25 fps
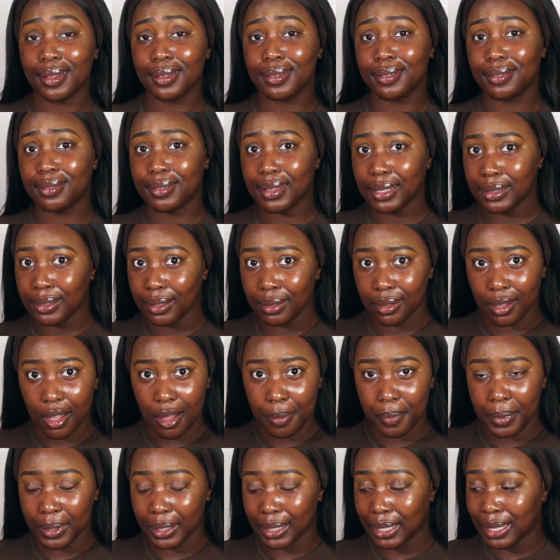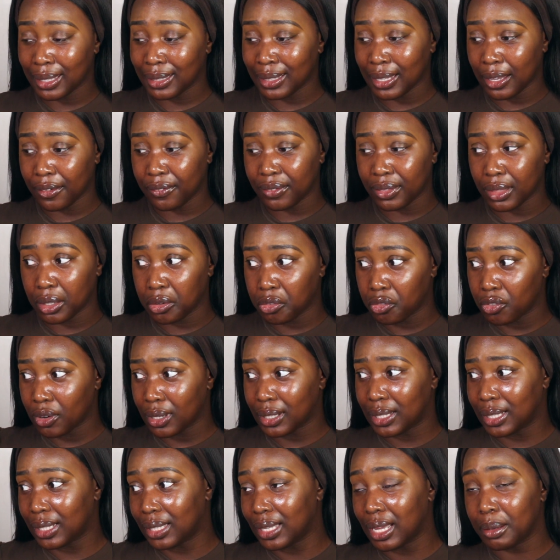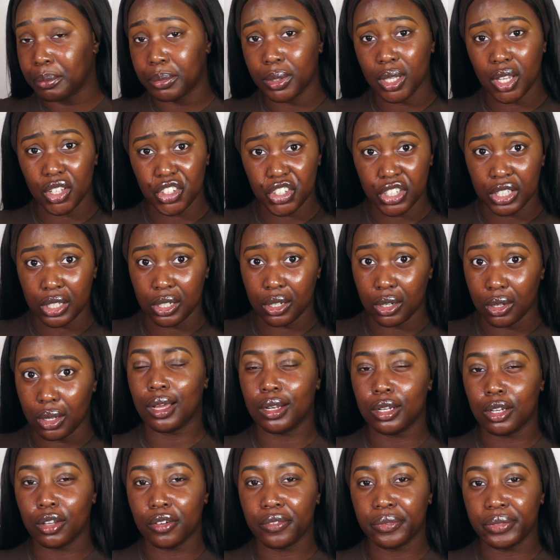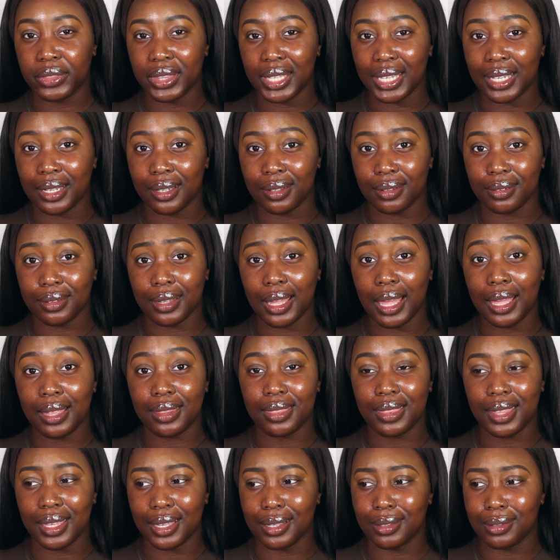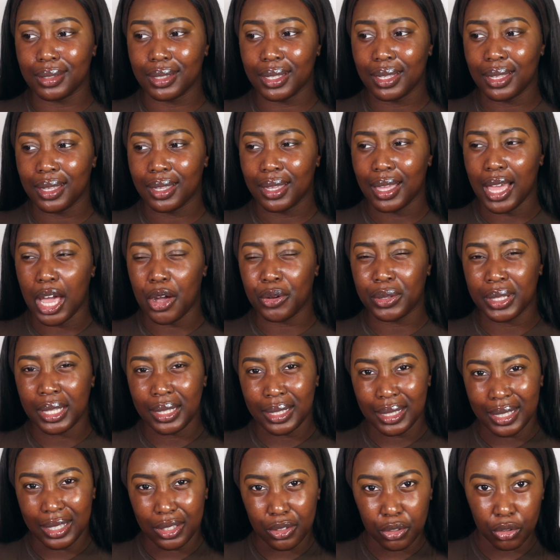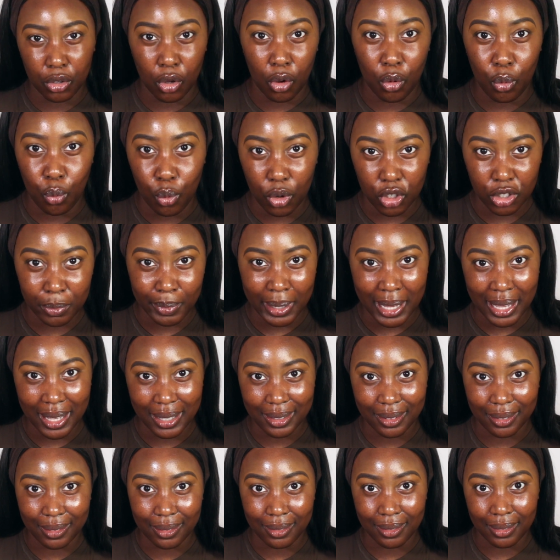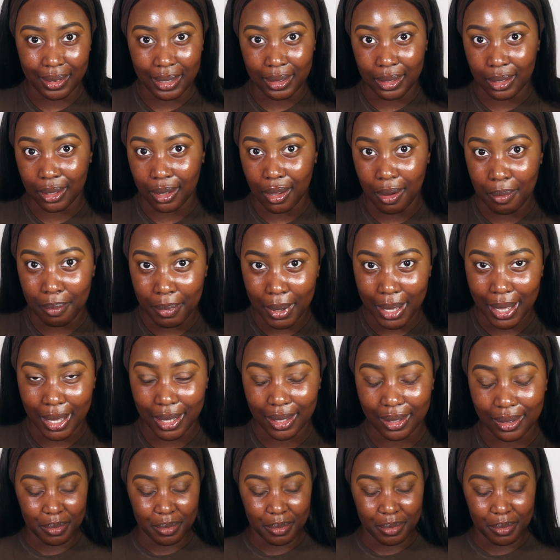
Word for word: setting up and getting everything ready, I'm touching a lot of things, and then I need to go wash my hands and then come back.